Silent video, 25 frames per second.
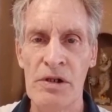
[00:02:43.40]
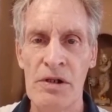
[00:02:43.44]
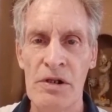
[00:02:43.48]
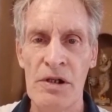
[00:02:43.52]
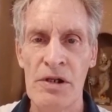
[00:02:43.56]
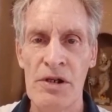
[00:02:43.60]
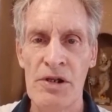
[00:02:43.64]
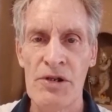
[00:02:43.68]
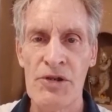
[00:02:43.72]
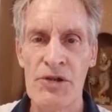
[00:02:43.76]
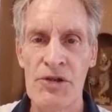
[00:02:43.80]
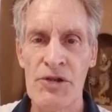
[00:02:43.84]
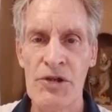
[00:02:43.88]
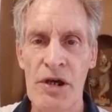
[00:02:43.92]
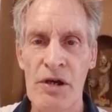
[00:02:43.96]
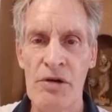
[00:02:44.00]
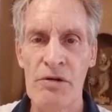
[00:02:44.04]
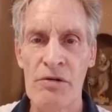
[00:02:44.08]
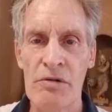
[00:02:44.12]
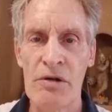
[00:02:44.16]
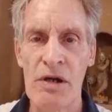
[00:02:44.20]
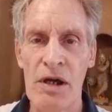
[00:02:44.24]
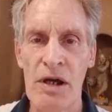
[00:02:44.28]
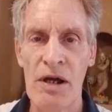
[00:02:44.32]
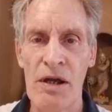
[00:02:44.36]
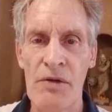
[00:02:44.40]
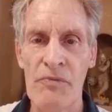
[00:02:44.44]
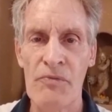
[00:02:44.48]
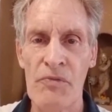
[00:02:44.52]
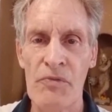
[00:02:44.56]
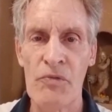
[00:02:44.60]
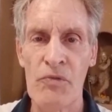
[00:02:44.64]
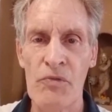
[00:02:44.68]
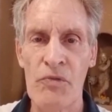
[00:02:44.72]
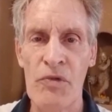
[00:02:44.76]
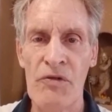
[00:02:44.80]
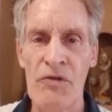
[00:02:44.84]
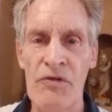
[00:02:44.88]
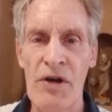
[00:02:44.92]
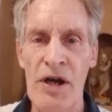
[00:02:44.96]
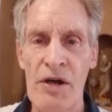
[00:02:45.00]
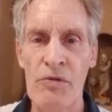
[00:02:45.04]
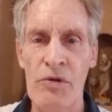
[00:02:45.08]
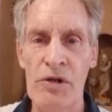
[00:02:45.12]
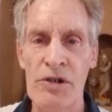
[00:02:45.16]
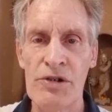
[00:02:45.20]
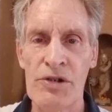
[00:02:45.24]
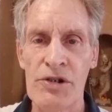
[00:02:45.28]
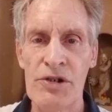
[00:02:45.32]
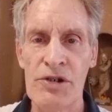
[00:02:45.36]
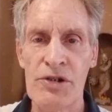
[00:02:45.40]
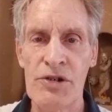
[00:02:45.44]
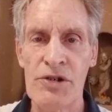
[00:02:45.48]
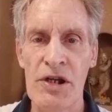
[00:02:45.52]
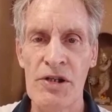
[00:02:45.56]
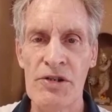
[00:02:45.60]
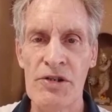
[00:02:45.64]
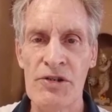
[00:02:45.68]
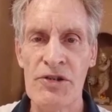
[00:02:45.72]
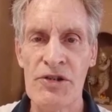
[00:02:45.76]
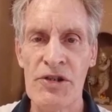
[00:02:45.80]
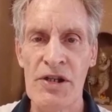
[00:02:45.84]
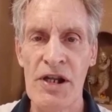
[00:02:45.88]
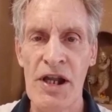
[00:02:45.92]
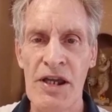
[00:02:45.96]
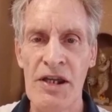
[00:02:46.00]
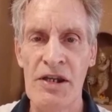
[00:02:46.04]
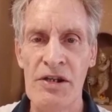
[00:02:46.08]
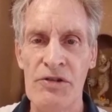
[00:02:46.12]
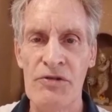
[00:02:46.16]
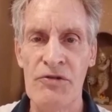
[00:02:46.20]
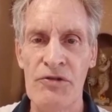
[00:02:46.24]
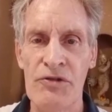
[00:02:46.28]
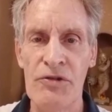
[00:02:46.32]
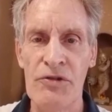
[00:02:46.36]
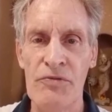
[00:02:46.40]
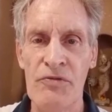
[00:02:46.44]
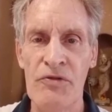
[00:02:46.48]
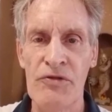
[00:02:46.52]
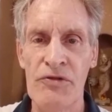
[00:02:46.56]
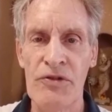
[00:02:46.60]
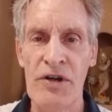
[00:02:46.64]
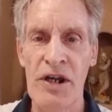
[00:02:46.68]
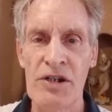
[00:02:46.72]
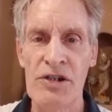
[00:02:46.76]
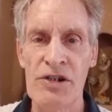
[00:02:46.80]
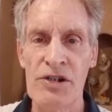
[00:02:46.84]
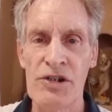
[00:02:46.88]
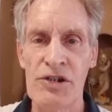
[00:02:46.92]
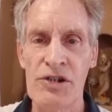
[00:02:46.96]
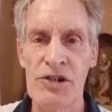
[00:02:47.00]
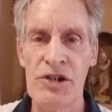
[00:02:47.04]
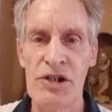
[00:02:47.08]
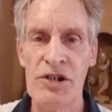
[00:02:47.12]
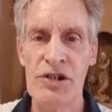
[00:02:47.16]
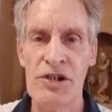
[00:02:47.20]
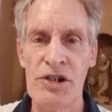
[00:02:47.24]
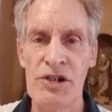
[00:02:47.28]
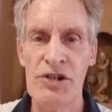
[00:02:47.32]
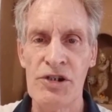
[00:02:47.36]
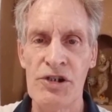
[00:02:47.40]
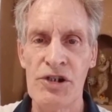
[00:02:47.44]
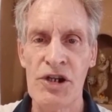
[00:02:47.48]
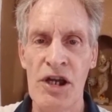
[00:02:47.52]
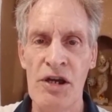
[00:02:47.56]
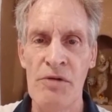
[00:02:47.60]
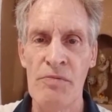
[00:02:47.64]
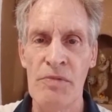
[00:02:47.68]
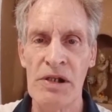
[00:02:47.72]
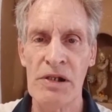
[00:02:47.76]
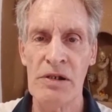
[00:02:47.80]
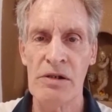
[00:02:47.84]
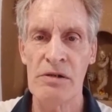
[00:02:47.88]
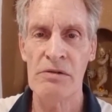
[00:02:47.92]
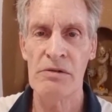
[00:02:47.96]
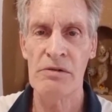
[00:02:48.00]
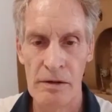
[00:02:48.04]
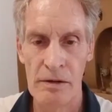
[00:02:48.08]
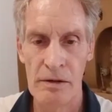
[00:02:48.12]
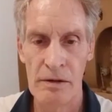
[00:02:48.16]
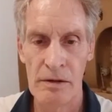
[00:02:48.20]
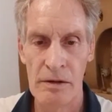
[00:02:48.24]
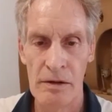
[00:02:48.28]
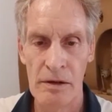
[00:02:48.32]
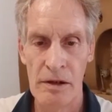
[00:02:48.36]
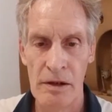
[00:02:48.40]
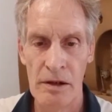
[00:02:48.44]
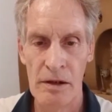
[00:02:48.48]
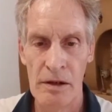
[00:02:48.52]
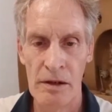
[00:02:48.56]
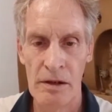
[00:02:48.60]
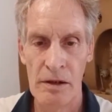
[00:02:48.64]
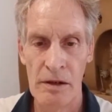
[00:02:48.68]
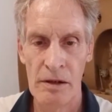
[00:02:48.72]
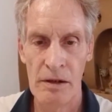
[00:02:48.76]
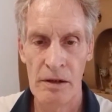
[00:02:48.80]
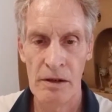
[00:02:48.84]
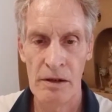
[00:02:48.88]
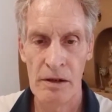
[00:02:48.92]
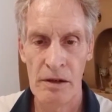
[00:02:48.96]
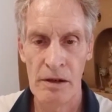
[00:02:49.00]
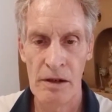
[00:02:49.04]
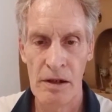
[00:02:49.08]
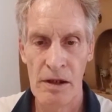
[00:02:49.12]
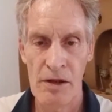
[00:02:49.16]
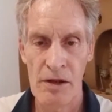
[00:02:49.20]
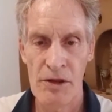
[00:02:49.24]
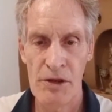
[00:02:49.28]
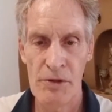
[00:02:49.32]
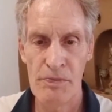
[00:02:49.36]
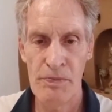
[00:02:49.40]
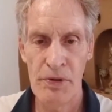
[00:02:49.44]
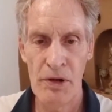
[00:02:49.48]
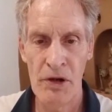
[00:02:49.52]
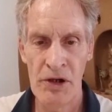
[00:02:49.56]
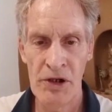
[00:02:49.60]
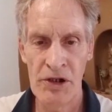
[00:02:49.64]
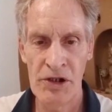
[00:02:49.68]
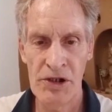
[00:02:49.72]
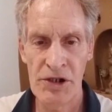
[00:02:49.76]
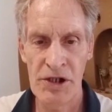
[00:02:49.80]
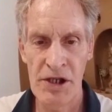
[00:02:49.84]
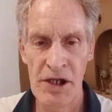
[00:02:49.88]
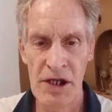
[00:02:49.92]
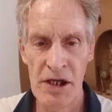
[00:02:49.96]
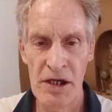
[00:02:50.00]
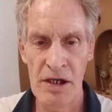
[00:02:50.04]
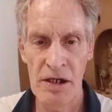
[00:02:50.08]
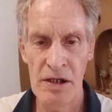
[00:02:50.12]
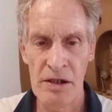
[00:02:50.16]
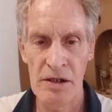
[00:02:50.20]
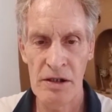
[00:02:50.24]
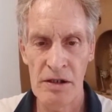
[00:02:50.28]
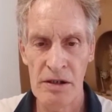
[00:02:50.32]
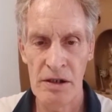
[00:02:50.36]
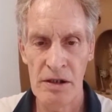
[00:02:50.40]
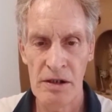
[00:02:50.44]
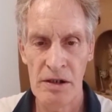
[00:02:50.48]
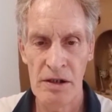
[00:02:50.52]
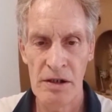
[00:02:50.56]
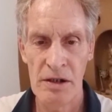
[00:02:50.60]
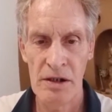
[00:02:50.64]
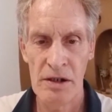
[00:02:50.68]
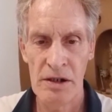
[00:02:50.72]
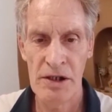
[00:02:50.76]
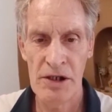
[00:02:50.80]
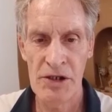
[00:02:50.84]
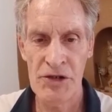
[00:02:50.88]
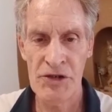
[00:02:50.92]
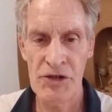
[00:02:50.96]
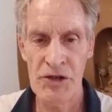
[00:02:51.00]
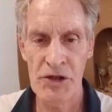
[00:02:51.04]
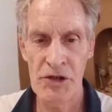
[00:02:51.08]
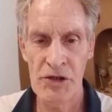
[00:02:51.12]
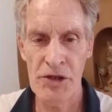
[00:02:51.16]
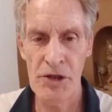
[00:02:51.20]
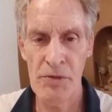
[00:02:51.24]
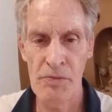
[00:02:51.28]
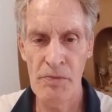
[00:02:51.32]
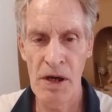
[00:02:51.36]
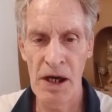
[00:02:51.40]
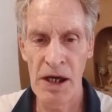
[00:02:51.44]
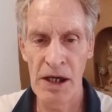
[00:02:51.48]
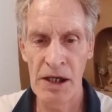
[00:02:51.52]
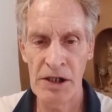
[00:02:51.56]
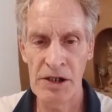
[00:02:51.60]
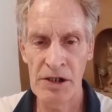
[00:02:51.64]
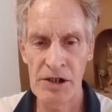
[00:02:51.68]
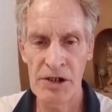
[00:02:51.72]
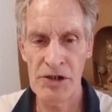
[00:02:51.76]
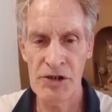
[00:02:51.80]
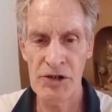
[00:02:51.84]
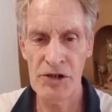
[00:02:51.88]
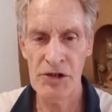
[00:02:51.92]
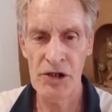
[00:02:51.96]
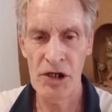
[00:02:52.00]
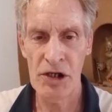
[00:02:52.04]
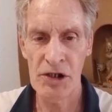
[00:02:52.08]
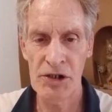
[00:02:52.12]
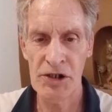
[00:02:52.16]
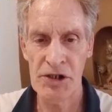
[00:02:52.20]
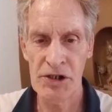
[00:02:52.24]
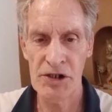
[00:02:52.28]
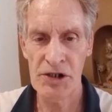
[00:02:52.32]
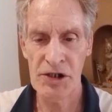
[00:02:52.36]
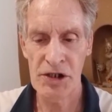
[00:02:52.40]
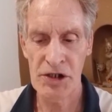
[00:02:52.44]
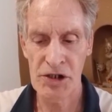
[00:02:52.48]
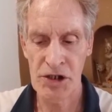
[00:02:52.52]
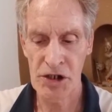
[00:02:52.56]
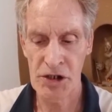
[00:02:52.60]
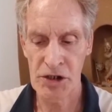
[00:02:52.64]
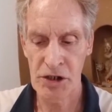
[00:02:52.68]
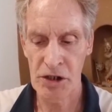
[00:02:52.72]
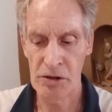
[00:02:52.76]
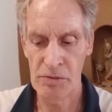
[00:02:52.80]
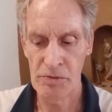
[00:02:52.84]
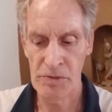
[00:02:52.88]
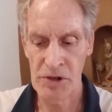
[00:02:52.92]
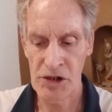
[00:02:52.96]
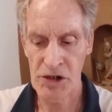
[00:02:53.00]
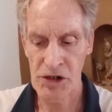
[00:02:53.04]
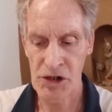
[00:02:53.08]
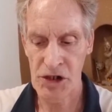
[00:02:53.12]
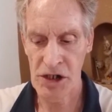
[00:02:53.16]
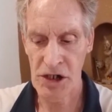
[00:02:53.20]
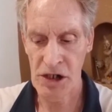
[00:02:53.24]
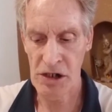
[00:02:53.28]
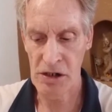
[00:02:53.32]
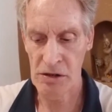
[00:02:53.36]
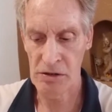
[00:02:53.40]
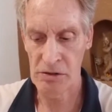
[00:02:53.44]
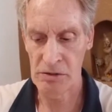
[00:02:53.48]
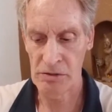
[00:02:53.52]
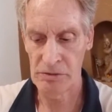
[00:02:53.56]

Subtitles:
So if I want to translate from French into German, the point here is that the mind is not a digital machine.